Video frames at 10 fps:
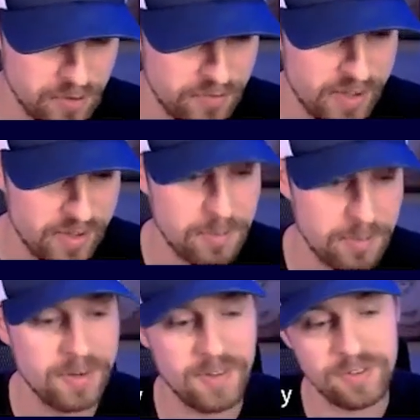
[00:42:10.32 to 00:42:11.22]
interface,
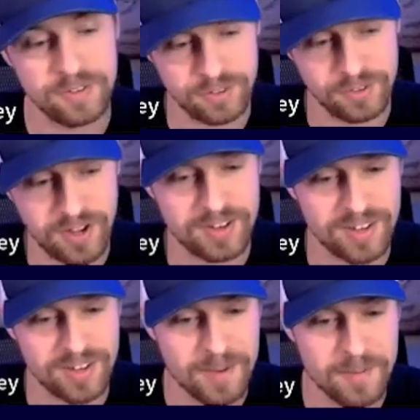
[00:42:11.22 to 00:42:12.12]
but this is the second
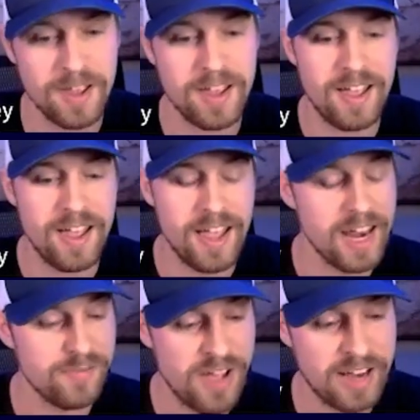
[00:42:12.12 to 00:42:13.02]
time.
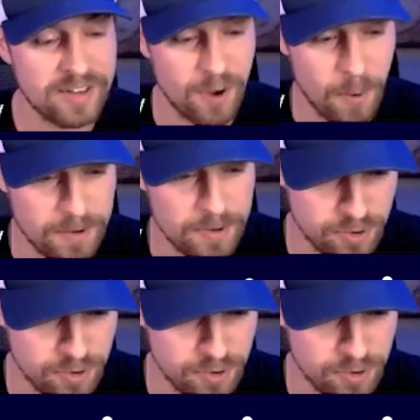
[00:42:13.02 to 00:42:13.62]
And in fact, I'll be